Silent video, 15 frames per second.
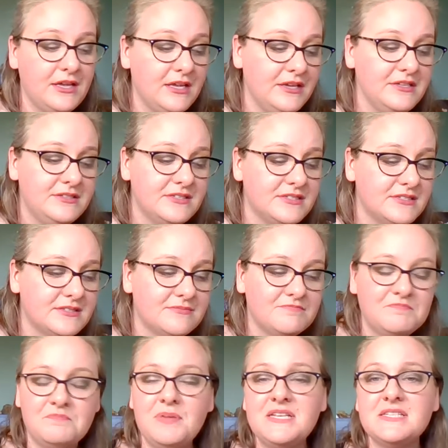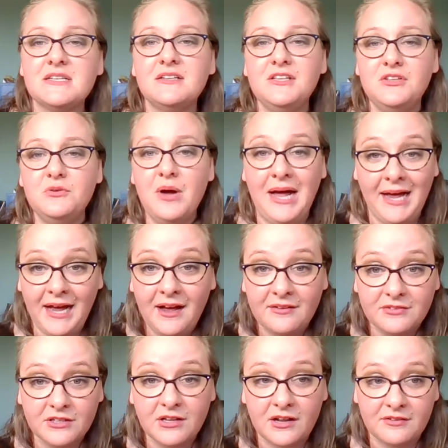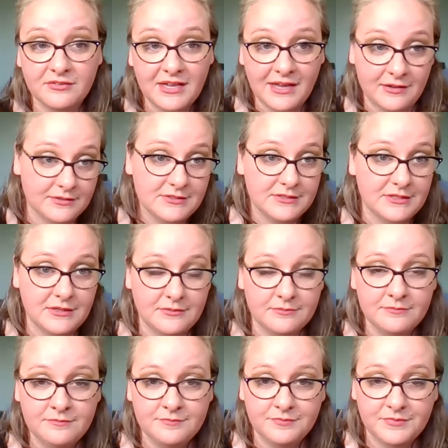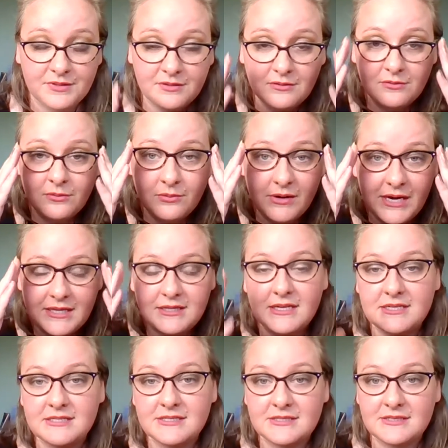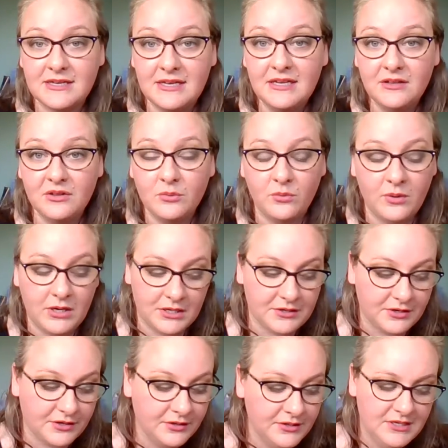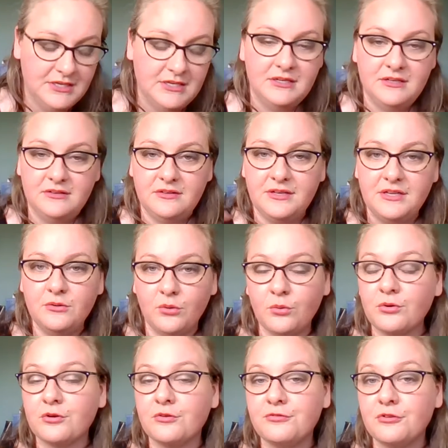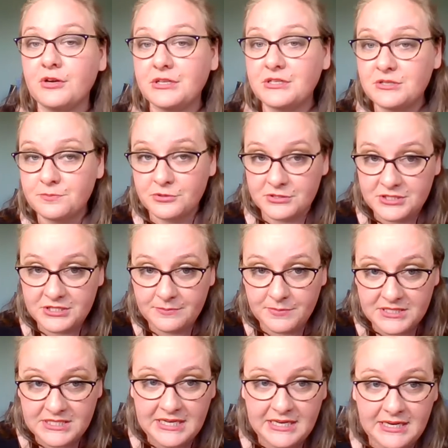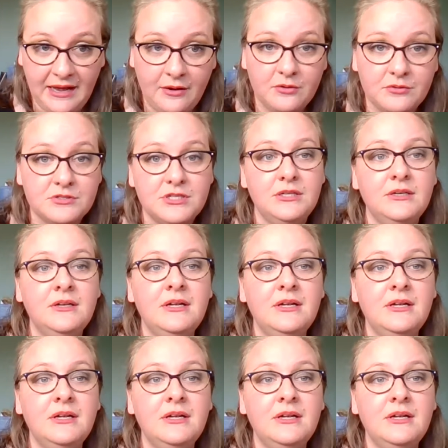it's basically you have a lot of calcium, right, that's in the water in order for it to precipitate out.